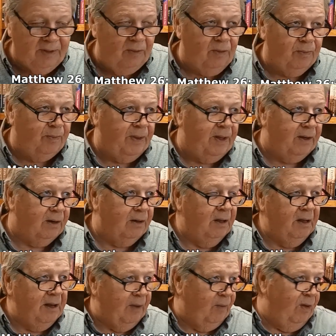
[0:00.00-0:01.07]
in with Peter
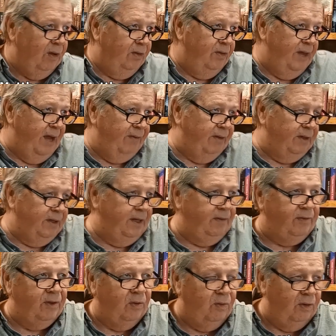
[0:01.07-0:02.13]
We'll never
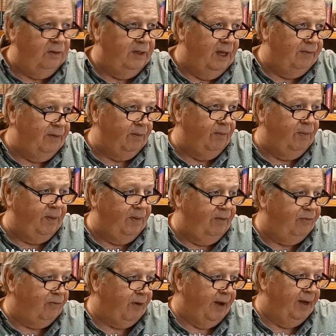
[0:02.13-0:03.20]
leave you. We'll never be
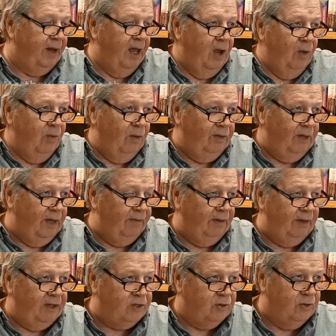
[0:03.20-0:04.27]
frightened. We'll never
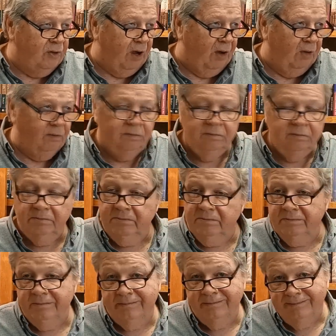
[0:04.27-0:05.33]
let you go.
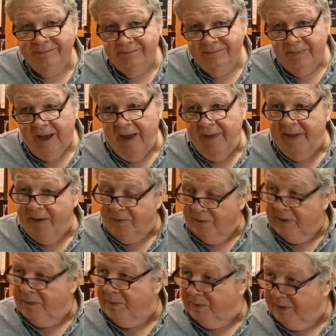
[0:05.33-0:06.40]
And they
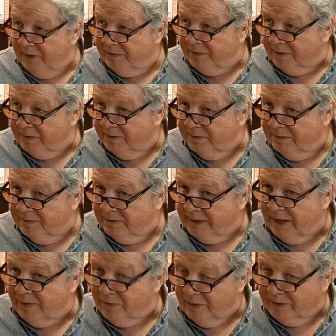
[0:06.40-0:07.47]
really believed it.
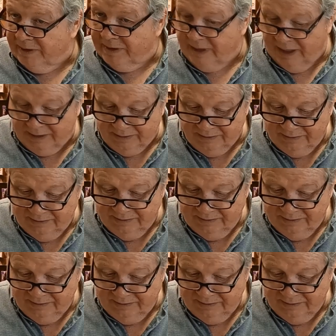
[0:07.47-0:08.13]
They really did.